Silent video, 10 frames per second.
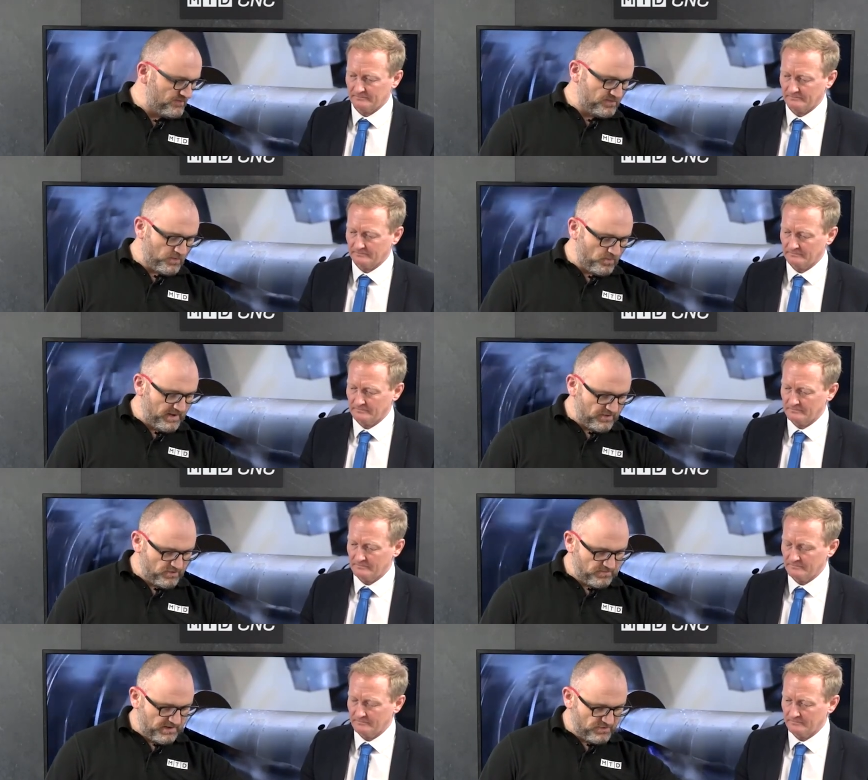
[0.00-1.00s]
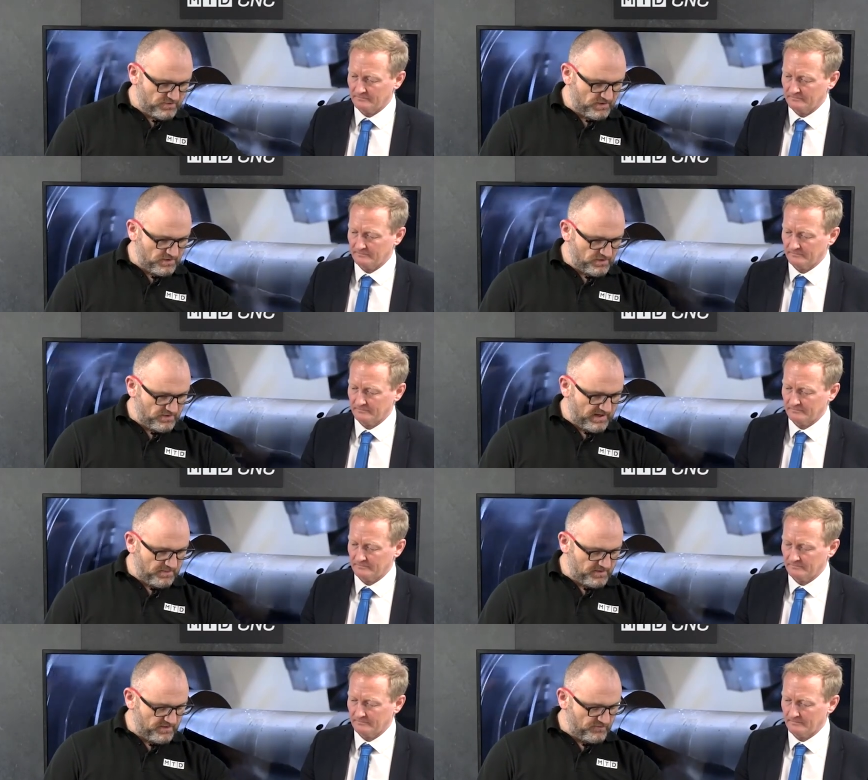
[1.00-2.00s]
Speaker 1: even small batch batches, I'd look at
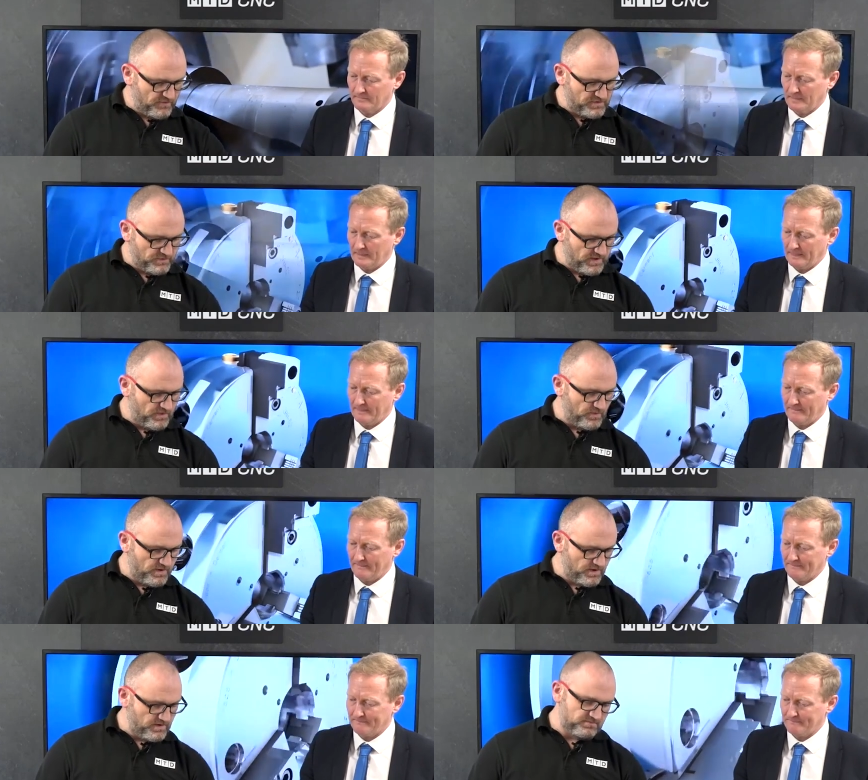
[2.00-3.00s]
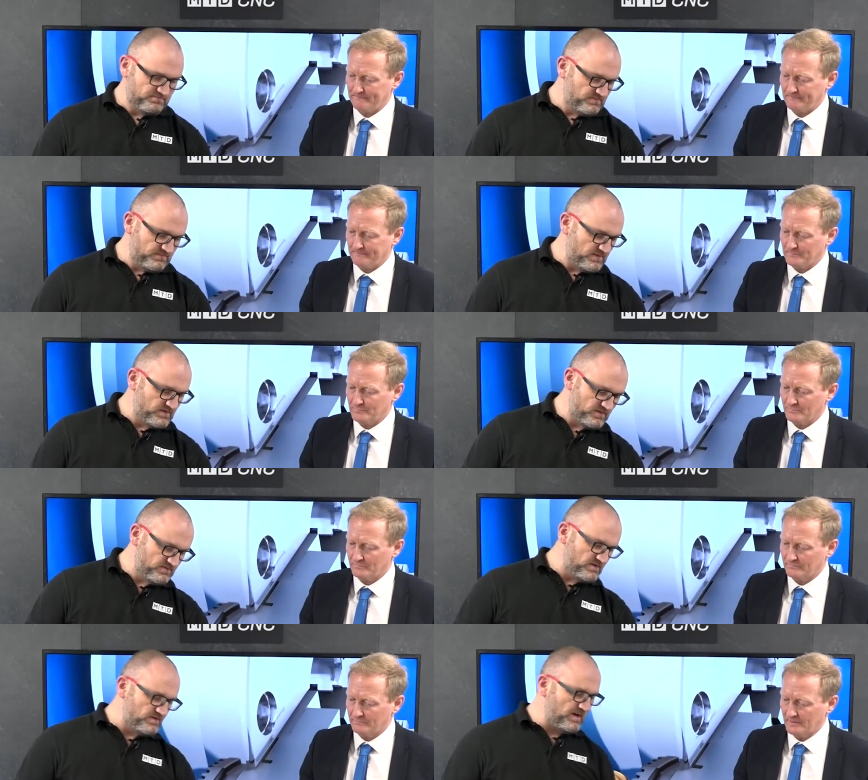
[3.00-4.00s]
that. But if I was doing other work, this
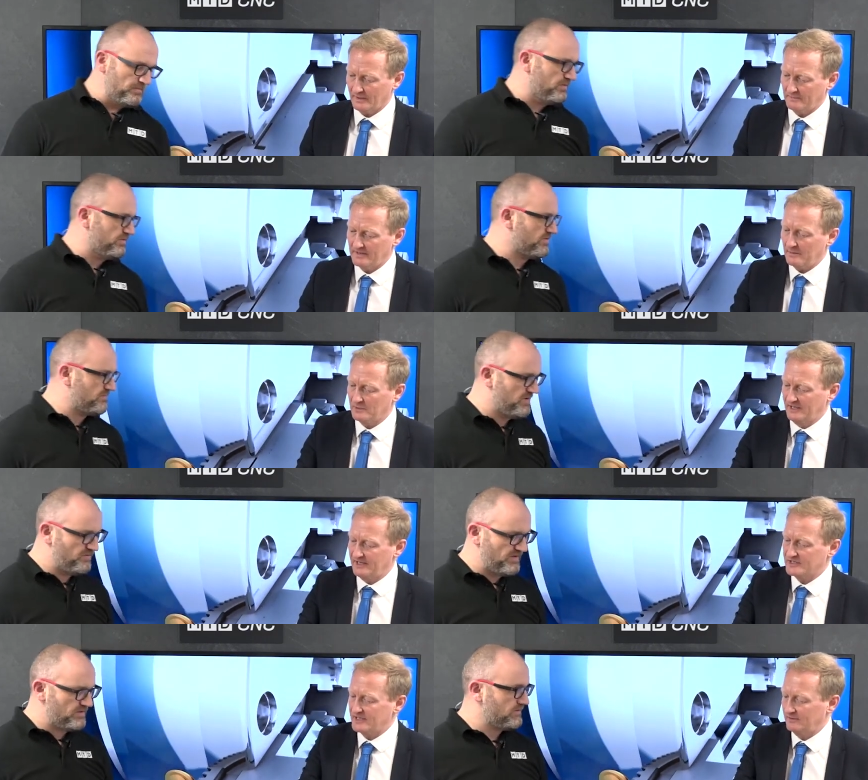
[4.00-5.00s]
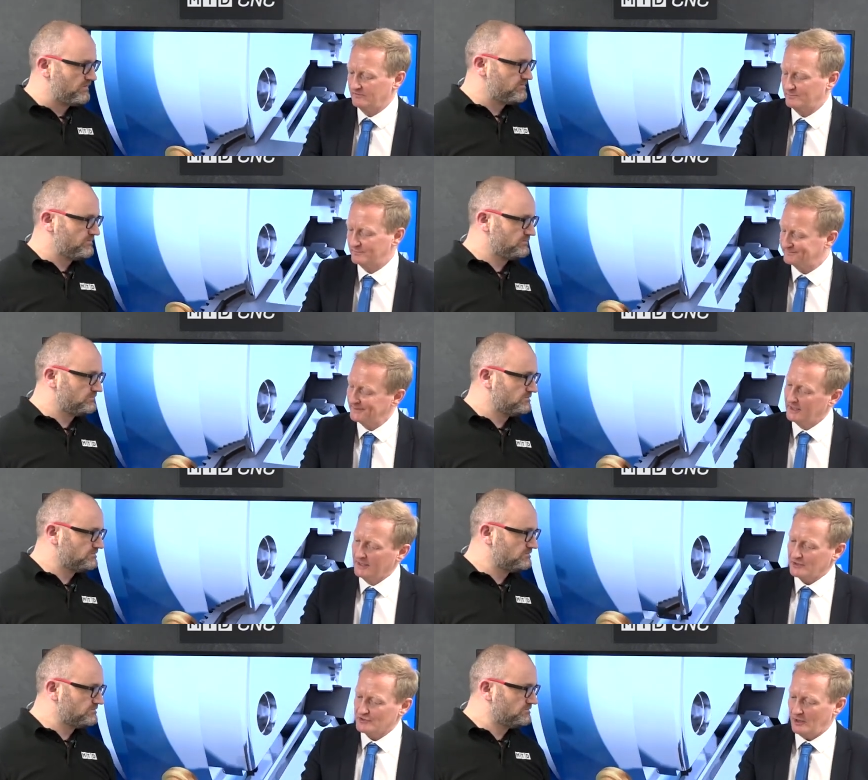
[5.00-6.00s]
is this is ample. Yeah, I mean, that would lead itself
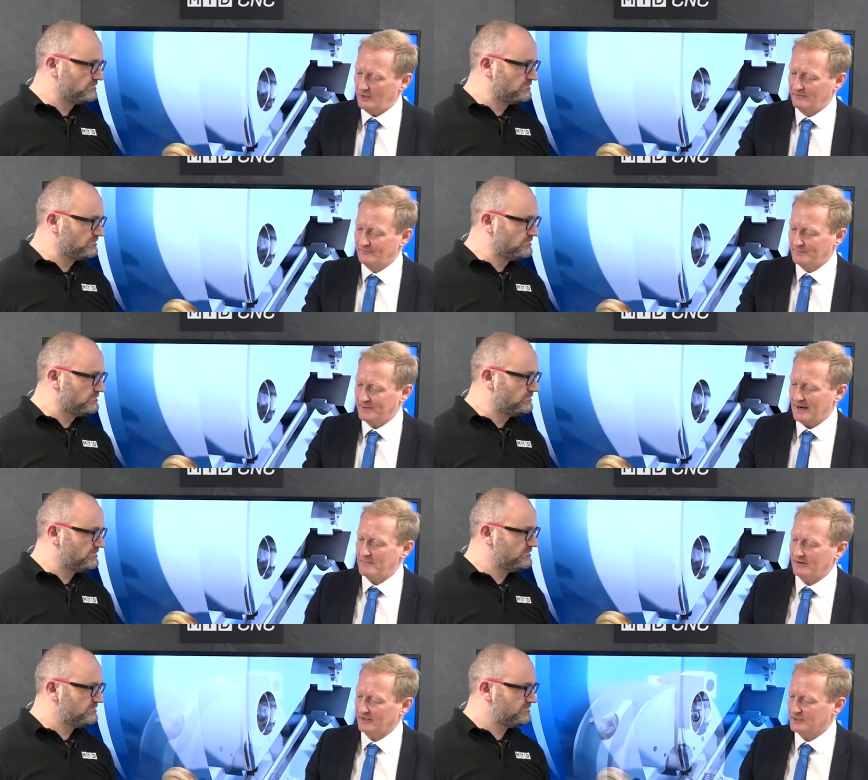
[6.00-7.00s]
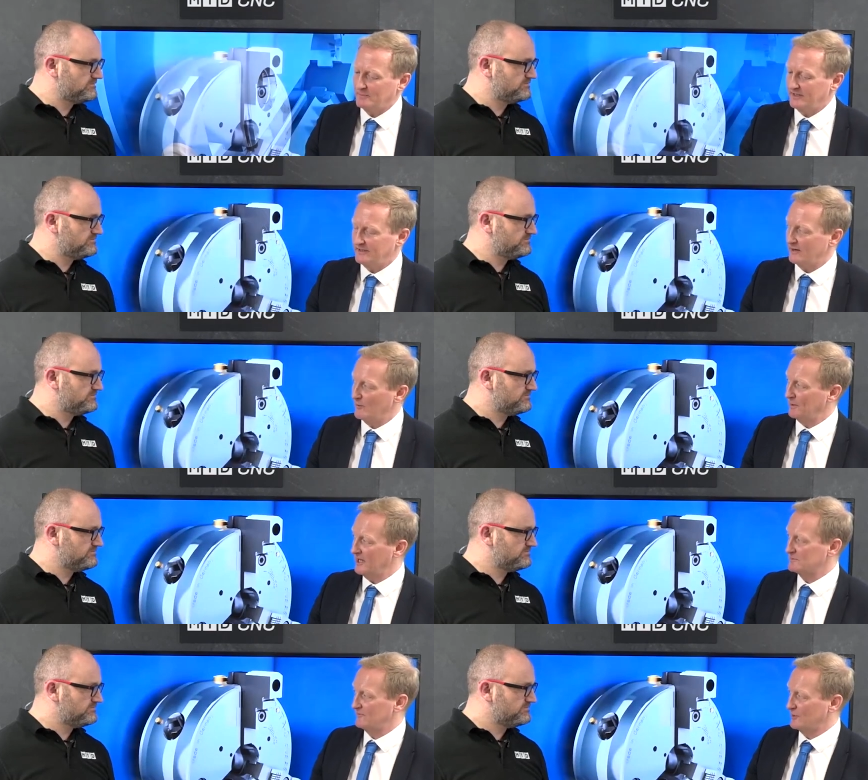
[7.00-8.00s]
Speaker 2: sort of primarily to be a
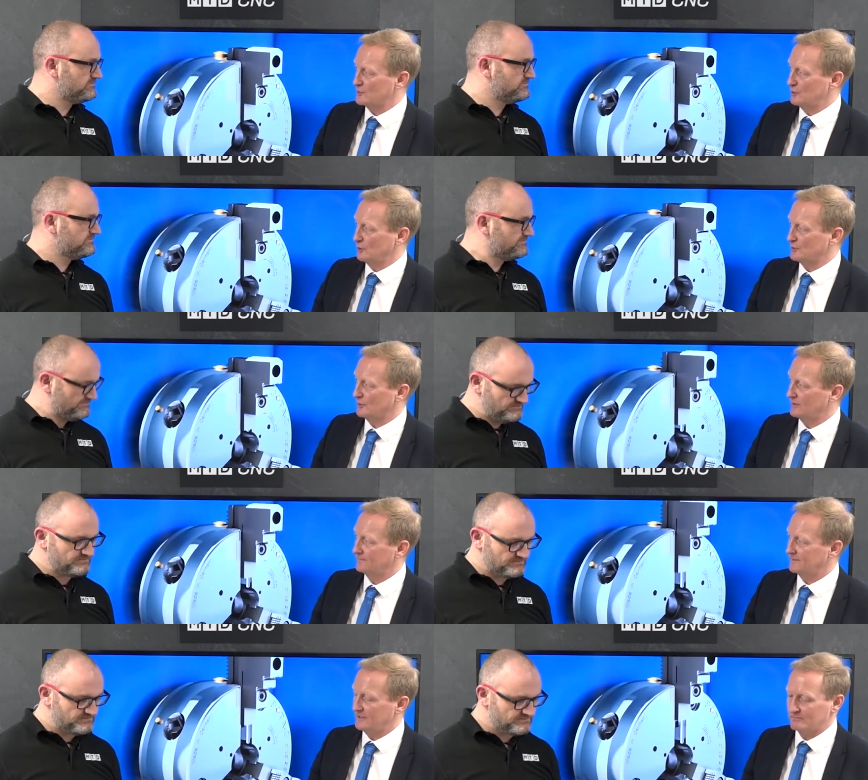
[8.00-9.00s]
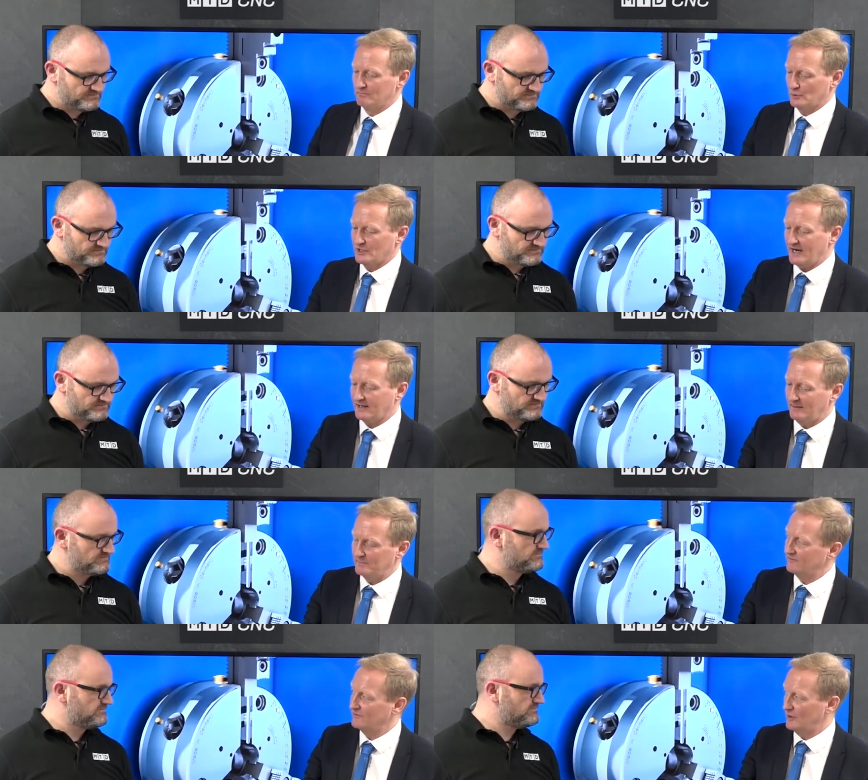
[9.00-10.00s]
replacement for a scroll chuck. Mm. It's much higher
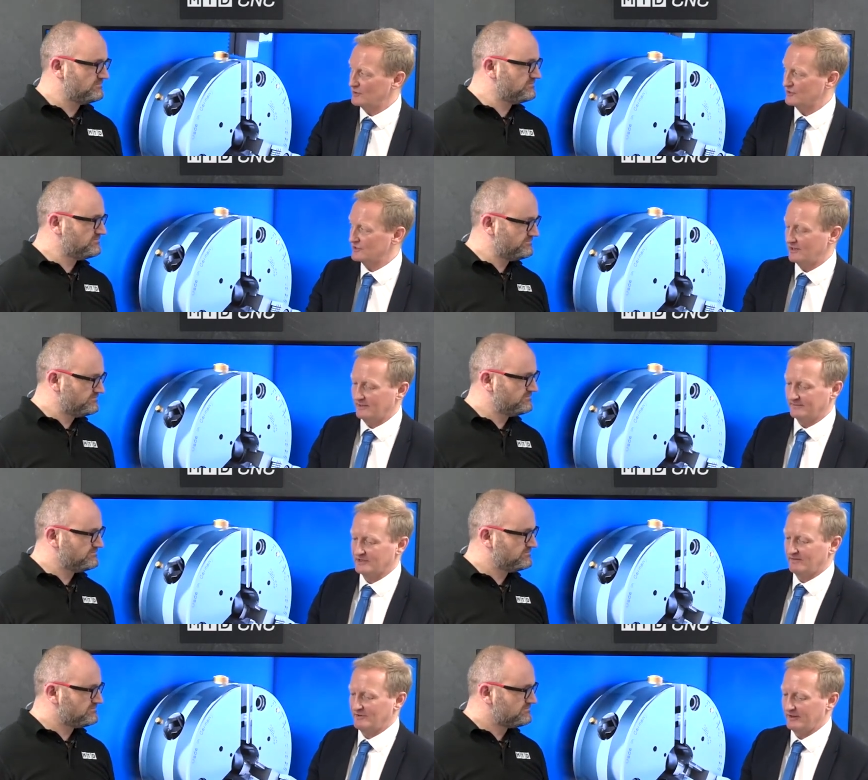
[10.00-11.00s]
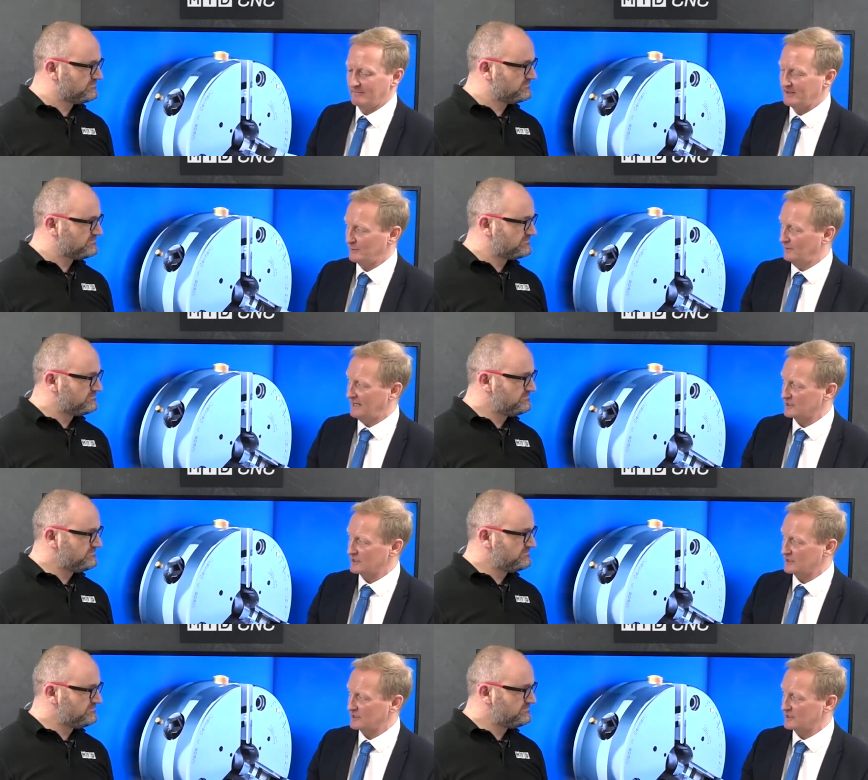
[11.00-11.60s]
clamping forces and it's giving you the manual